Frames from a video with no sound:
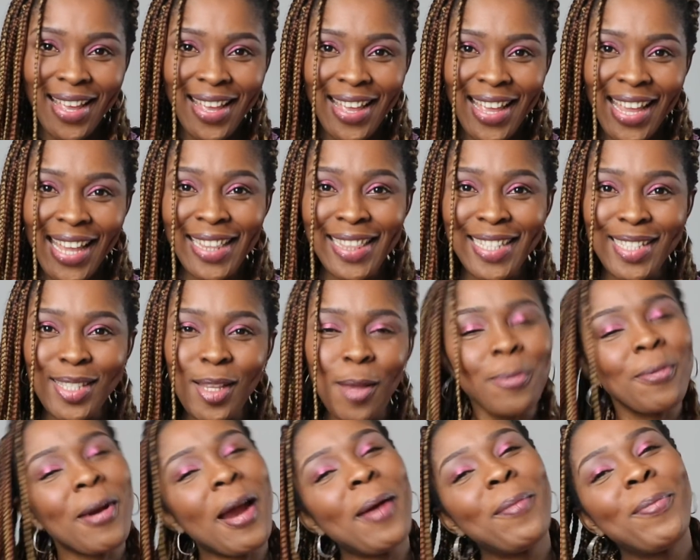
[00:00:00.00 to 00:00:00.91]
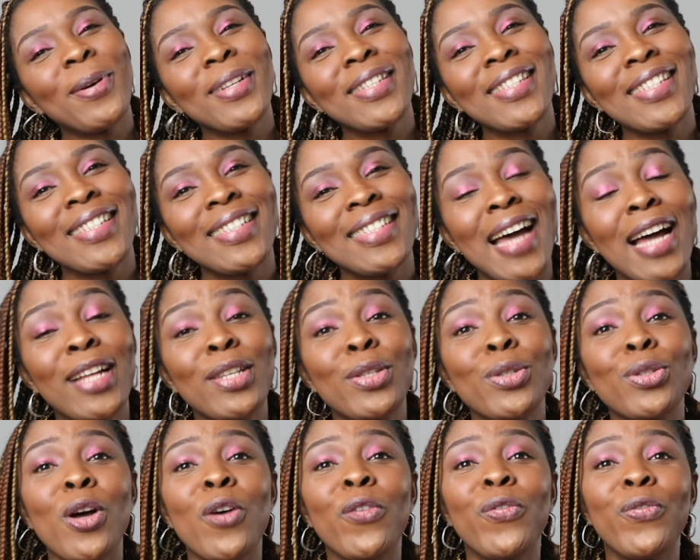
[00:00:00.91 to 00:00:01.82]
hit the subscribe button, and
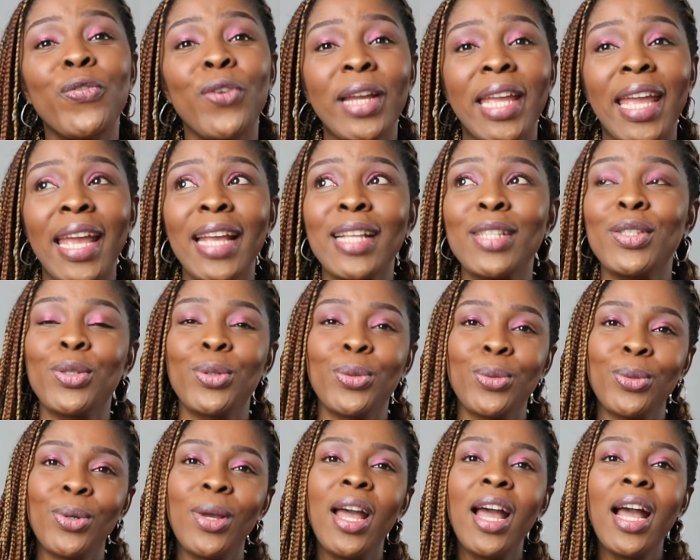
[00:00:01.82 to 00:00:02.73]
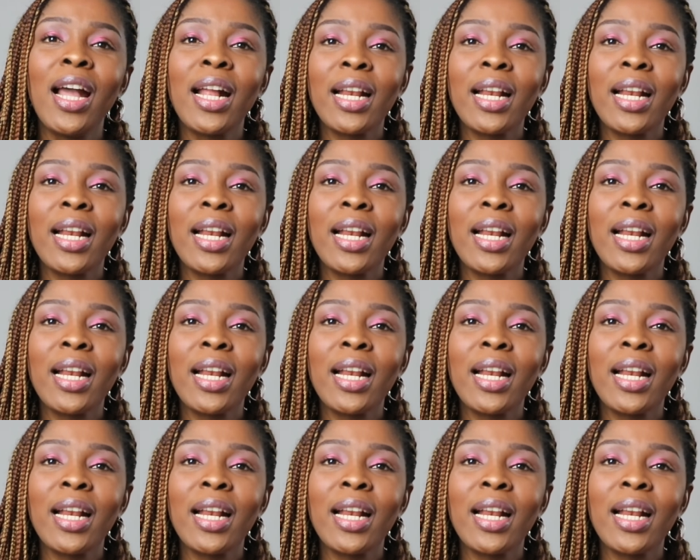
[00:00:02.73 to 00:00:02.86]
do not forget to